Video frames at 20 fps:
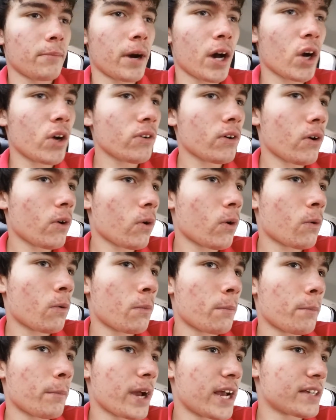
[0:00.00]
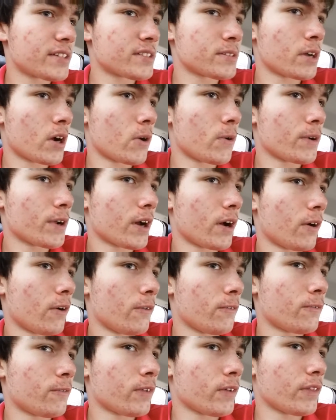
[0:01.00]
My uncle makes note
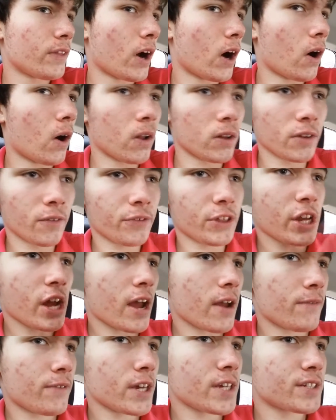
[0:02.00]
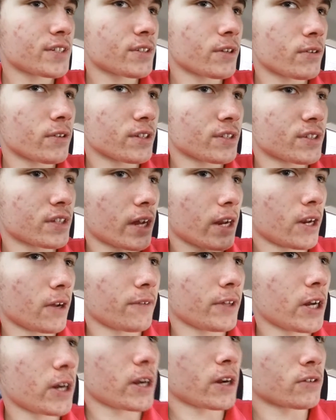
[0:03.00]
of all of the AV students standing
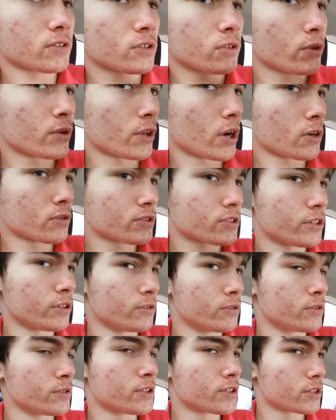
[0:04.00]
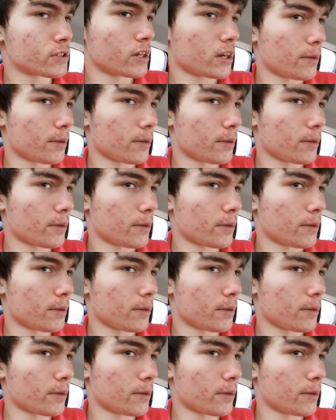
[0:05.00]
over there. He goes, who are those dudes?